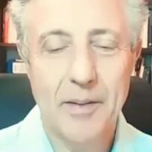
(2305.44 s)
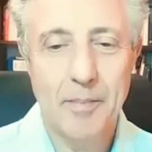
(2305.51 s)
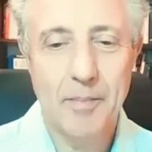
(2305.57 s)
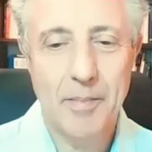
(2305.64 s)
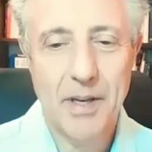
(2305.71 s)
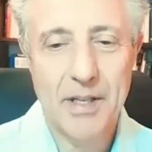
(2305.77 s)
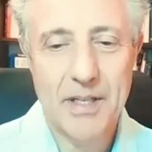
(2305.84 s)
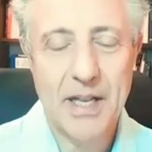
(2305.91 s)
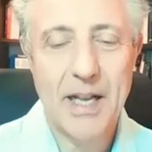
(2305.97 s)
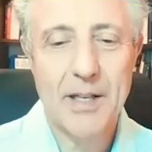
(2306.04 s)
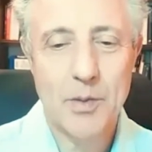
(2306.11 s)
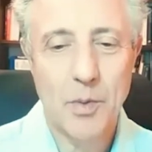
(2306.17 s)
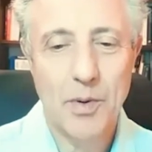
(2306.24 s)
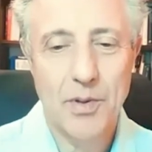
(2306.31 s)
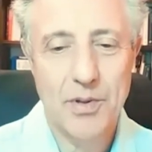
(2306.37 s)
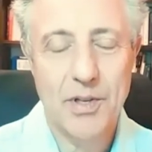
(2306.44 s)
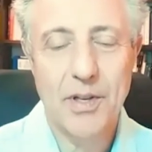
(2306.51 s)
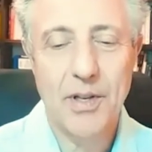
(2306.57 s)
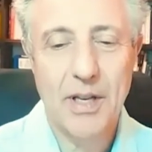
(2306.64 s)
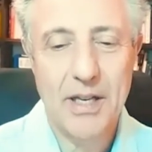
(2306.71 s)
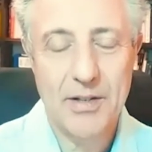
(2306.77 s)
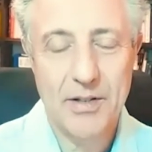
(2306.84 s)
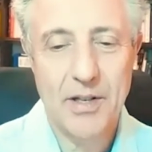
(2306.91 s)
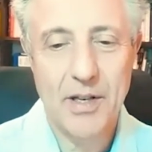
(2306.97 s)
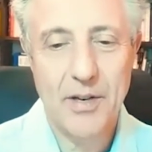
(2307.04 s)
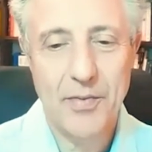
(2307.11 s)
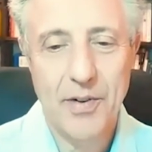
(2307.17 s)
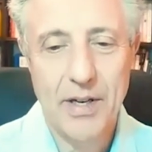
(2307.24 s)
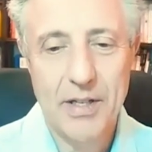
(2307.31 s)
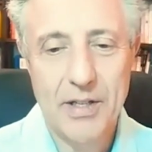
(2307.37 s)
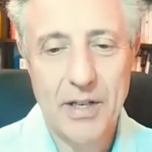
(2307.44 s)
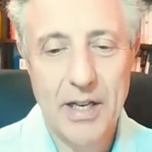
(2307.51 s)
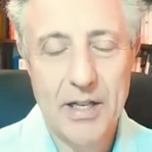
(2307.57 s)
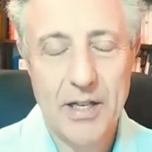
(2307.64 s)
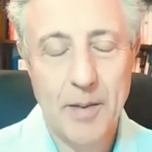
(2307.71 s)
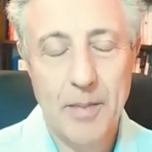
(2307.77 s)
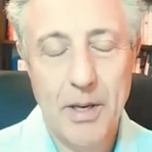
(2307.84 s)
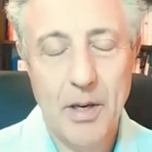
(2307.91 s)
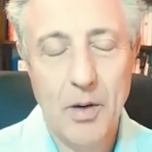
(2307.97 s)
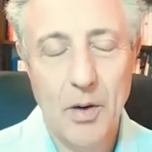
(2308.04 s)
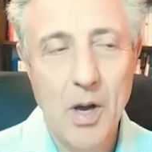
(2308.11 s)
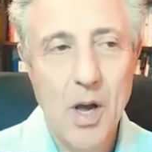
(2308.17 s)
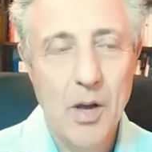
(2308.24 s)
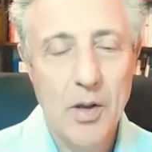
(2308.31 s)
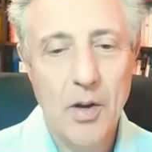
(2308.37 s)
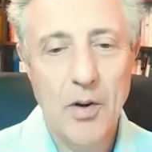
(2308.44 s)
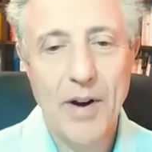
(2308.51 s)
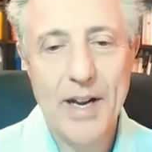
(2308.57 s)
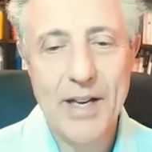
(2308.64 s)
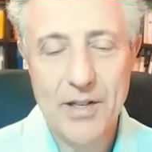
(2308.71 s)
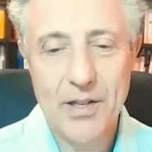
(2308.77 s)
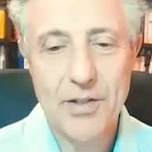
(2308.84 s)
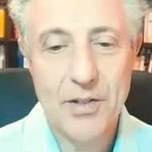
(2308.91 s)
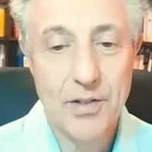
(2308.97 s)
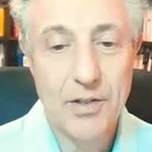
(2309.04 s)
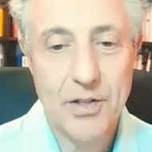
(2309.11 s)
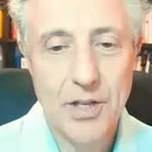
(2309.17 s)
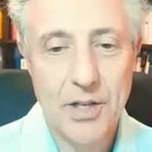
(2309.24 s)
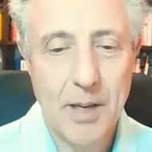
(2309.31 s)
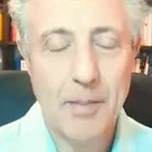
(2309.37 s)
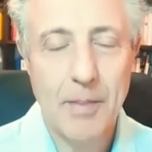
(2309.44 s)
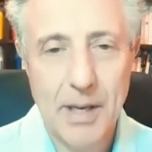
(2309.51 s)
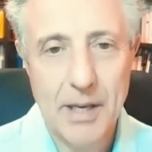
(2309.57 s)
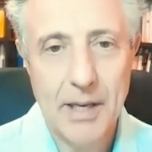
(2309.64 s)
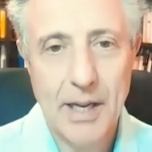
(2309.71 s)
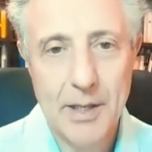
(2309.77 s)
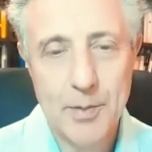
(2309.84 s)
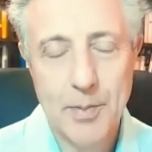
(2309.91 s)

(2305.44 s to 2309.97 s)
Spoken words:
because that's what is the differentiator. I mean, your range isn't cheap, let's